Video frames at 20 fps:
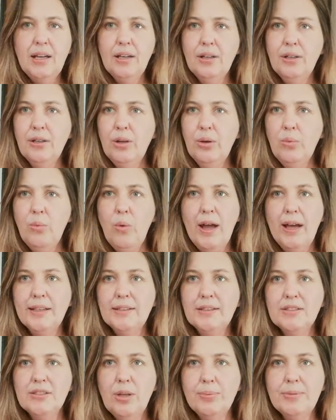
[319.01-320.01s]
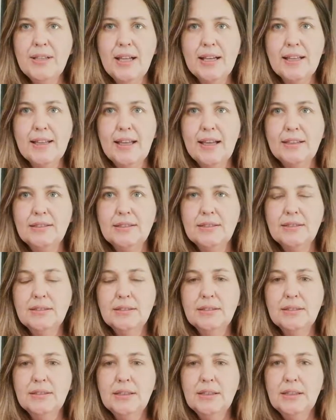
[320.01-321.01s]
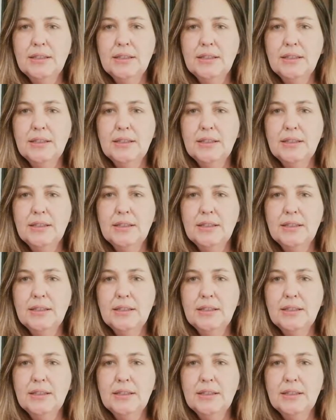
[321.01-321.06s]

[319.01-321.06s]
I don't know why it stops like that.